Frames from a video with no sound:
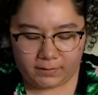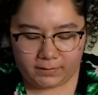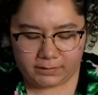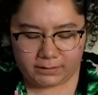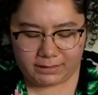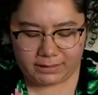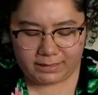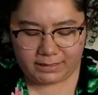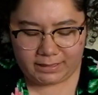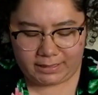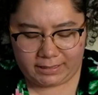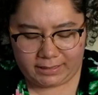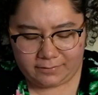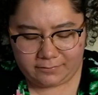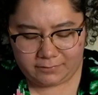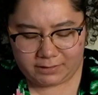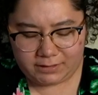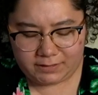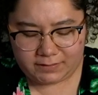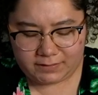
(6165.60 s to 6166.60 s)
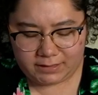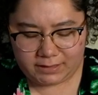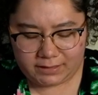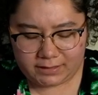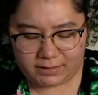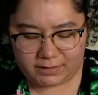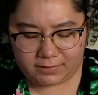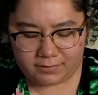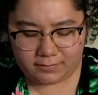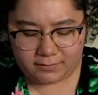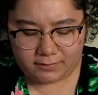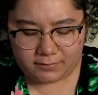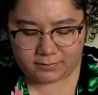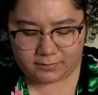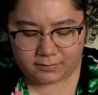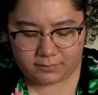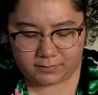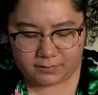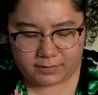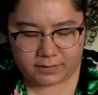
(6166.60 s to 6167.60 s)
Like, I hate when it's like
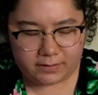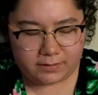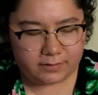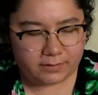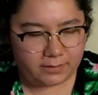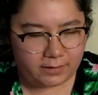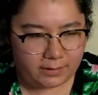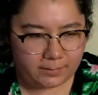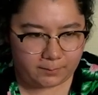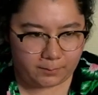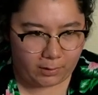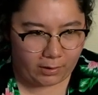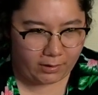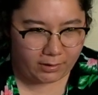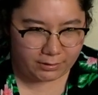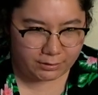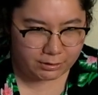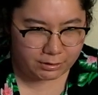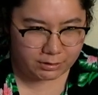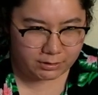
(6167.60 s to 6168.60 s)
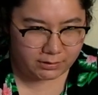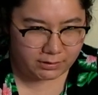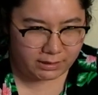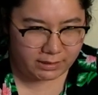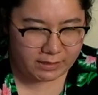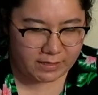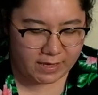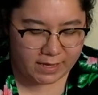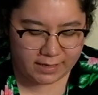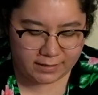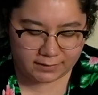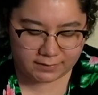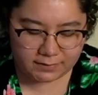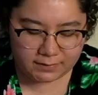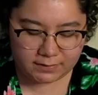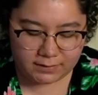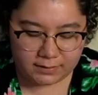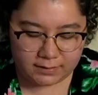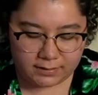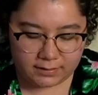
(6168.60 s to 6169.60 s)
posh like that.
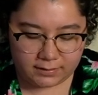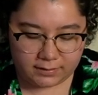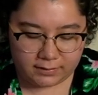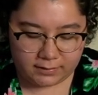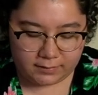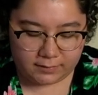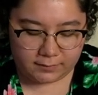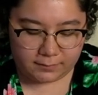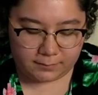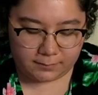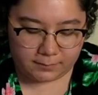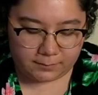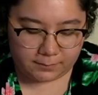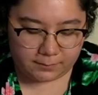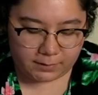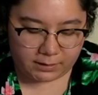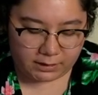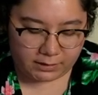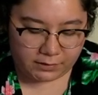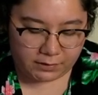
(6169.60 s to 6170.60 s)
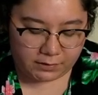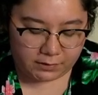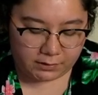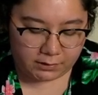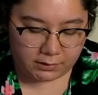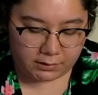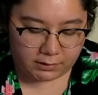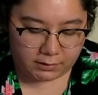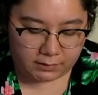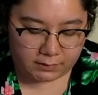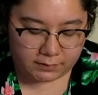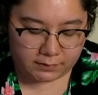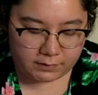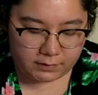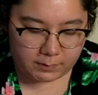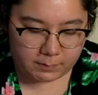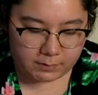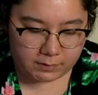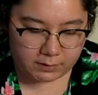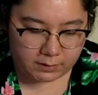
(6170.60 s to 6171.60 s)
But I think the
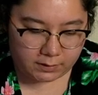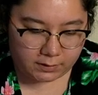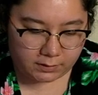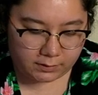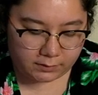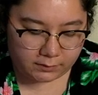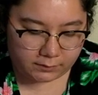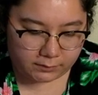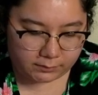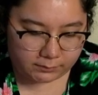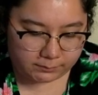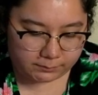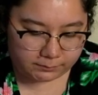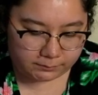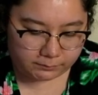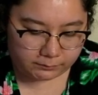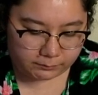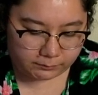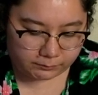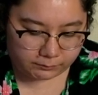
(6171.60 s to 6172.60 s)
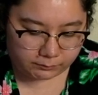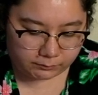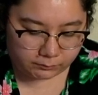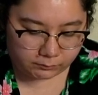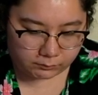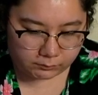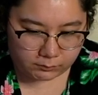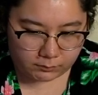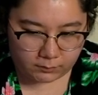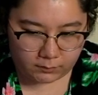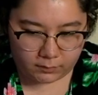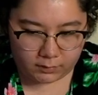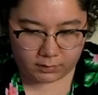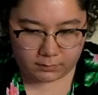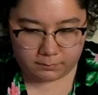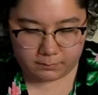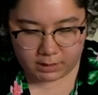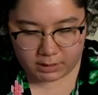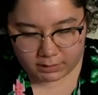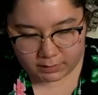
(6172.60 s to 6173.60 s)
concept of
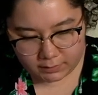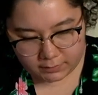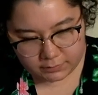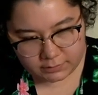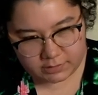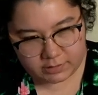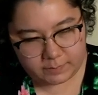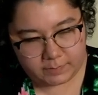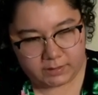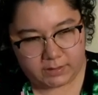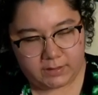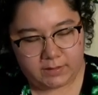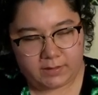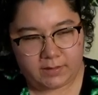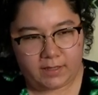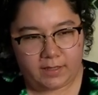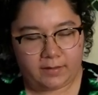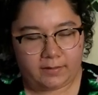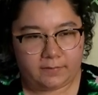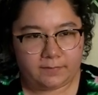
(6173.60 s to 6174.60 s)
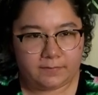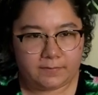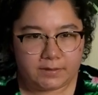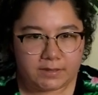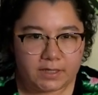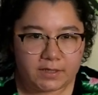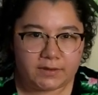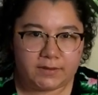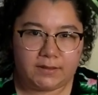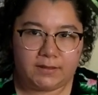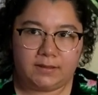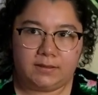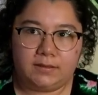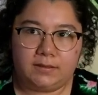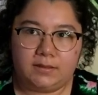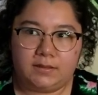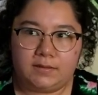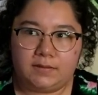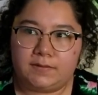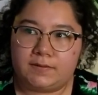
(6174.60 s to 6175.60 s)
making something out of nothing
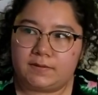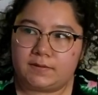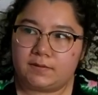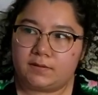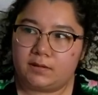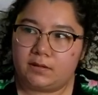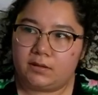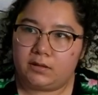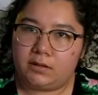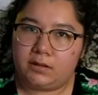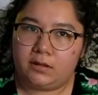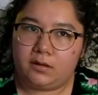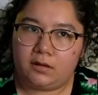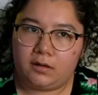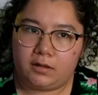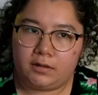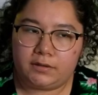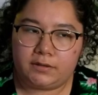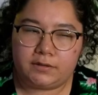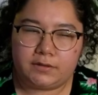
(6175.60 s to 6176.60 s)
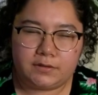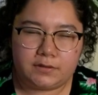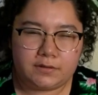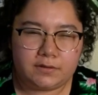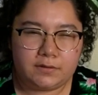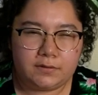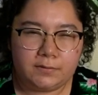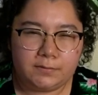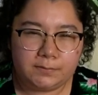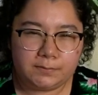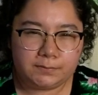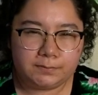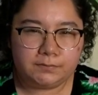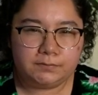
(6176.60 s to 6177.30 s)
is a lot harder to do.